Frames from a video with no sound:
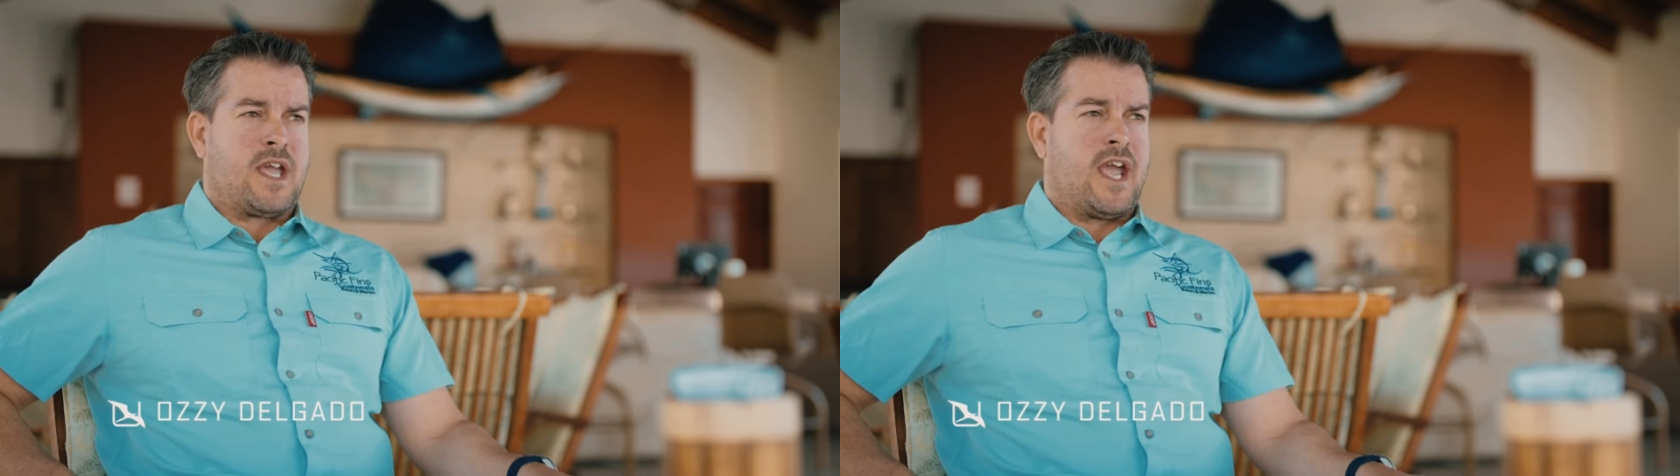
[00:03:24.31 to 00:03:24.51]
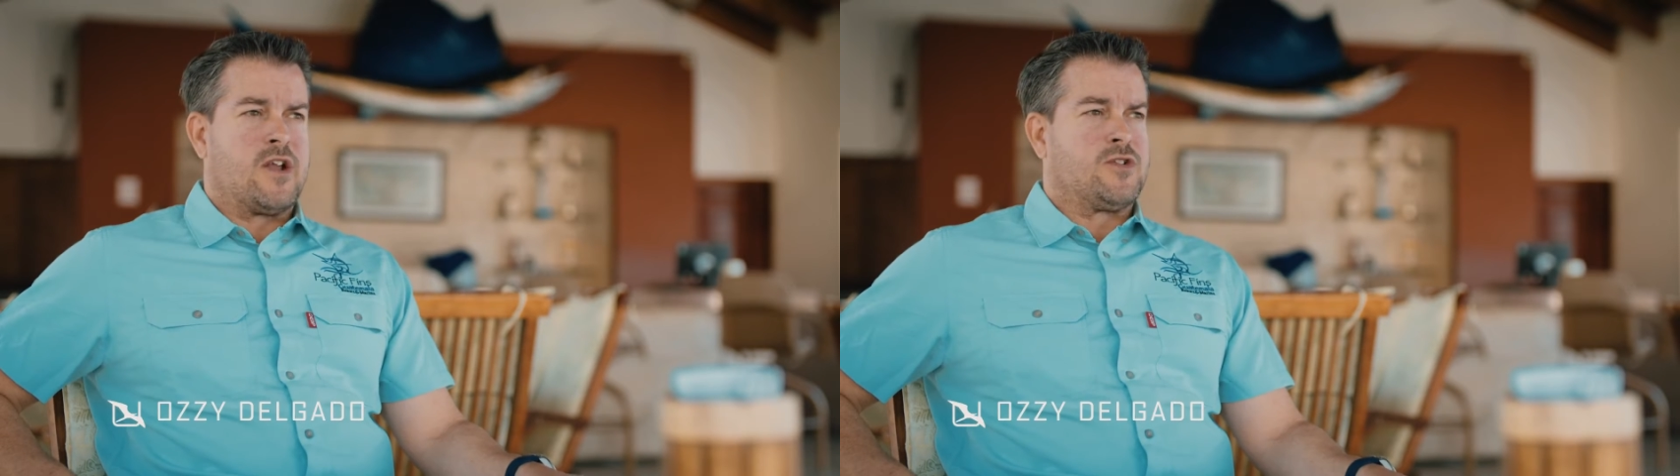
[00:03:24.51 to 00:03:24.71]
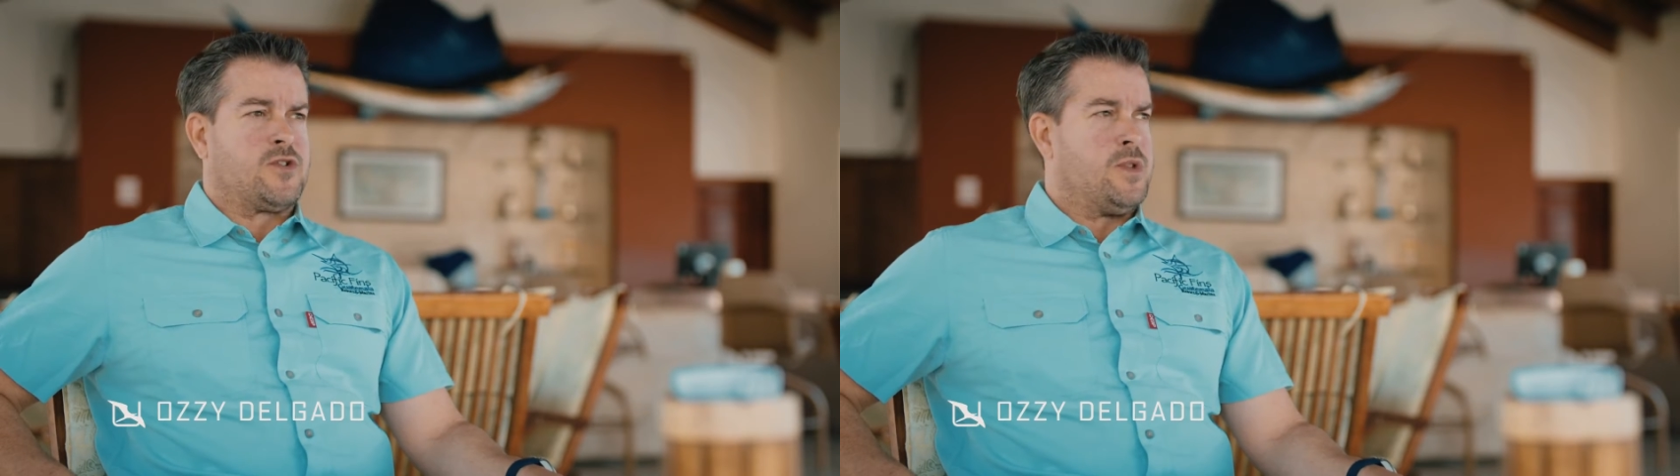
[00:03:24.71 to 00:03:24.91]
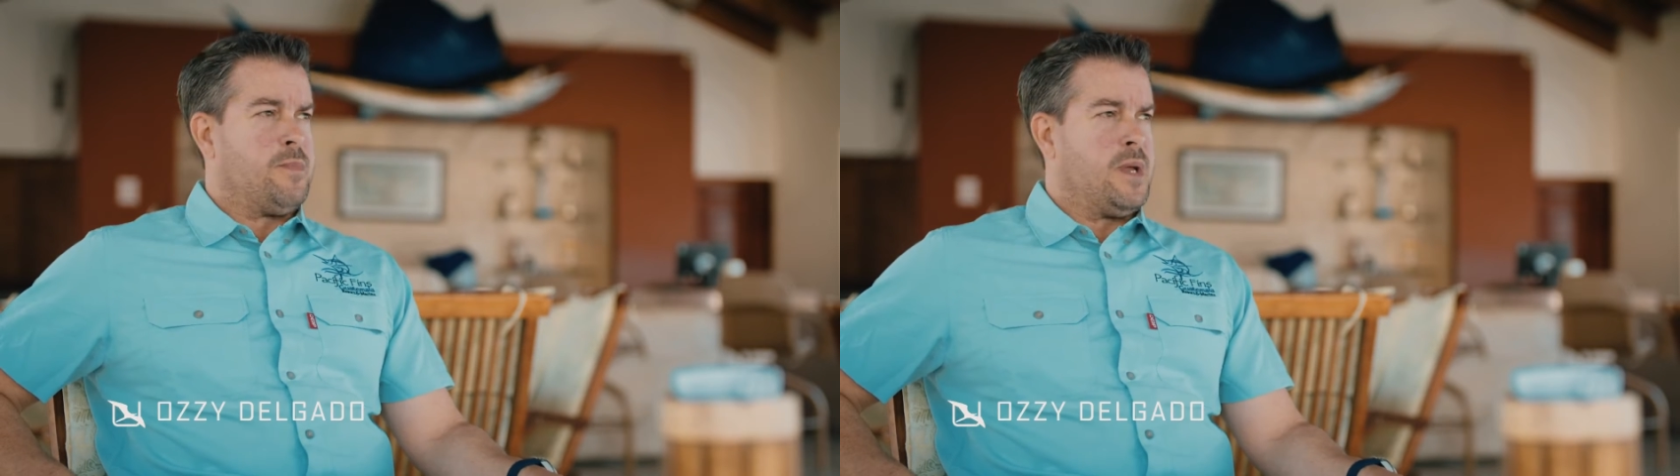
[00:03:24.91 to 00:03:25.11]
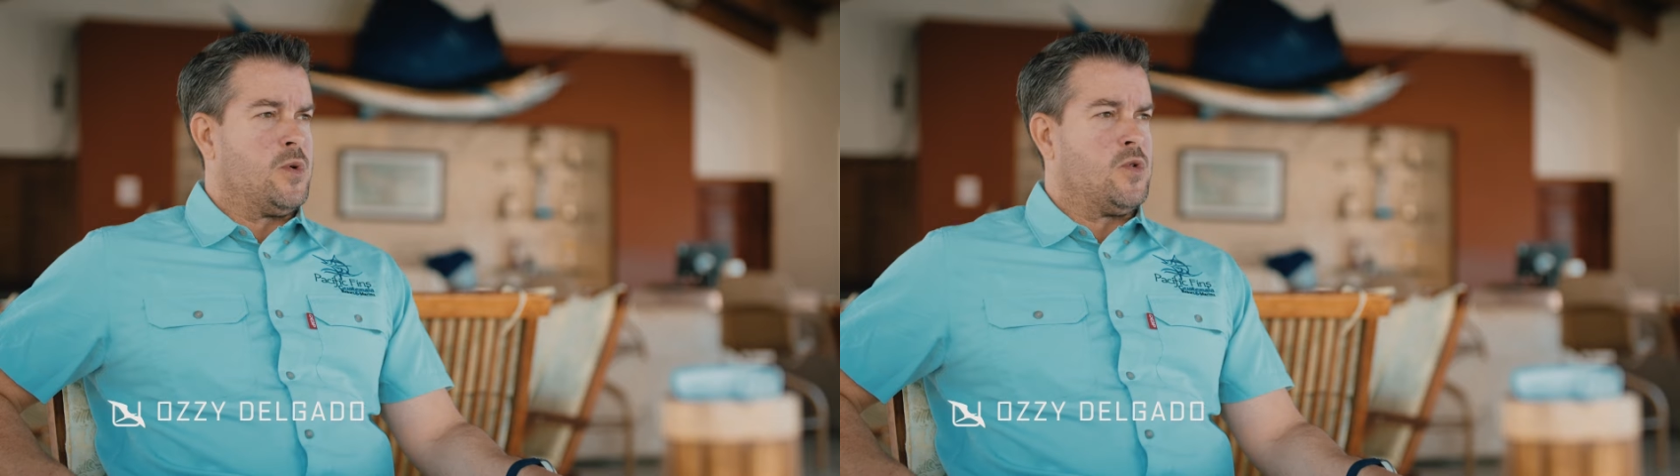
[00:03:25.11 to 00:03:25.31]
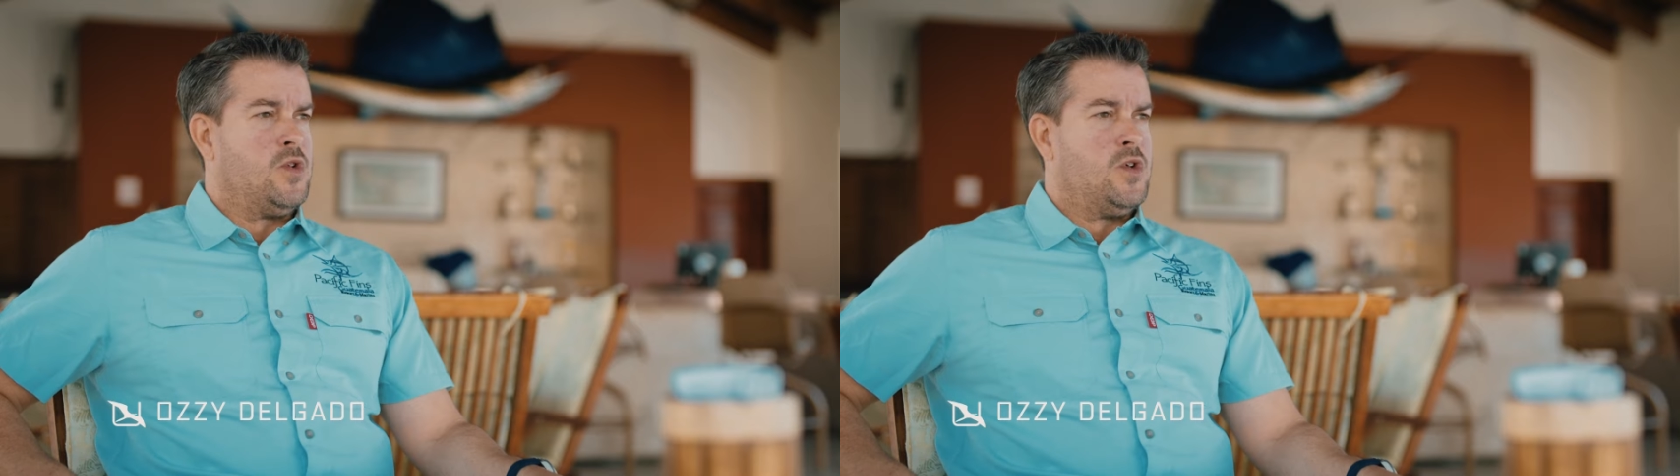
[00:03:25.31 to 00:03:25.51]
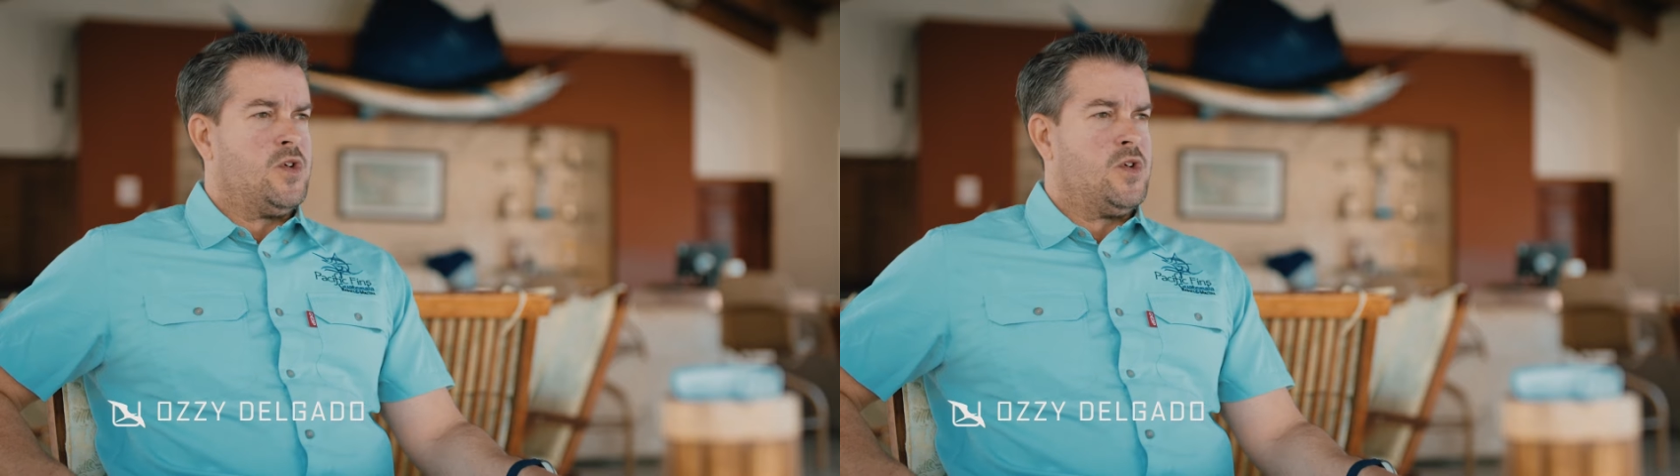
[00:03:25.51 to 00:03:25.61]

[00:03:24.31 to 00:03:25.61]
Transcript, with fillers: catered to the people